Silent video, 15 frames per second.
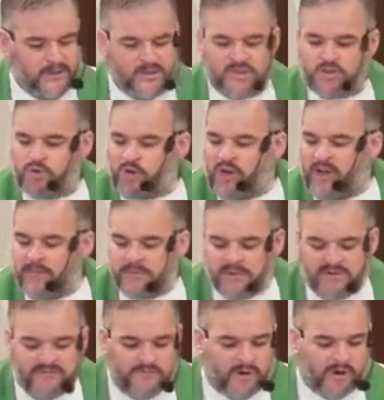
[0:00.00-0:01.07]
Streams
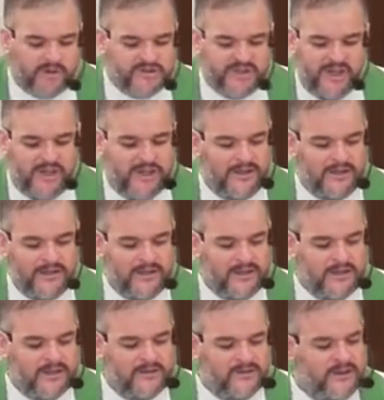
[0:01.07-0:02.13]
of mercy
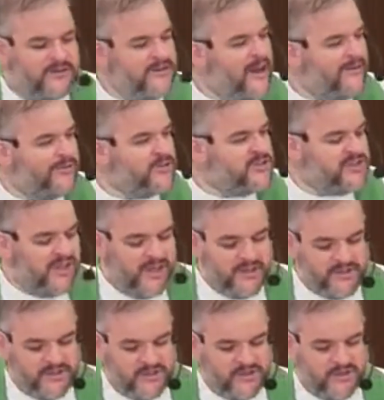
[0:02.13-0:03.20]
that never
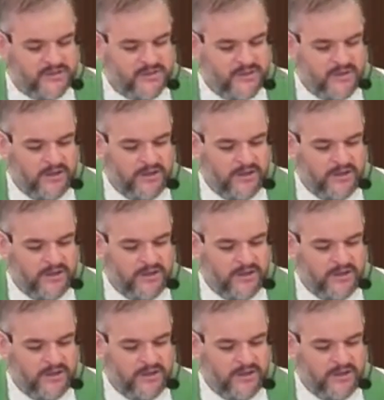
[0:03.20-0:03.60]
cease